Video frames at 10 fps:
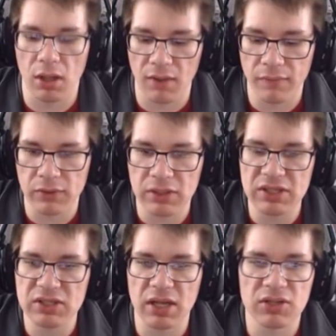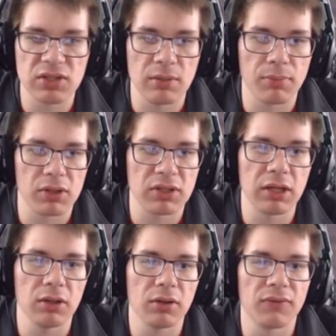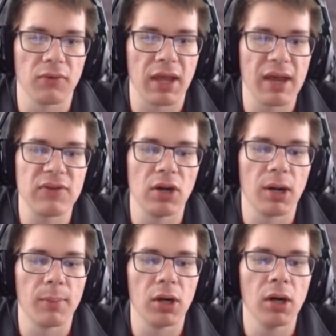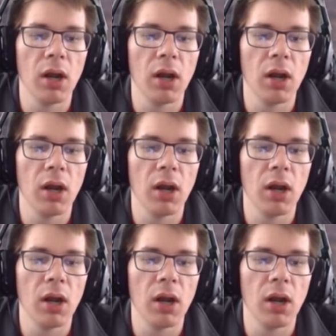of these sets in particular for the heavy armor.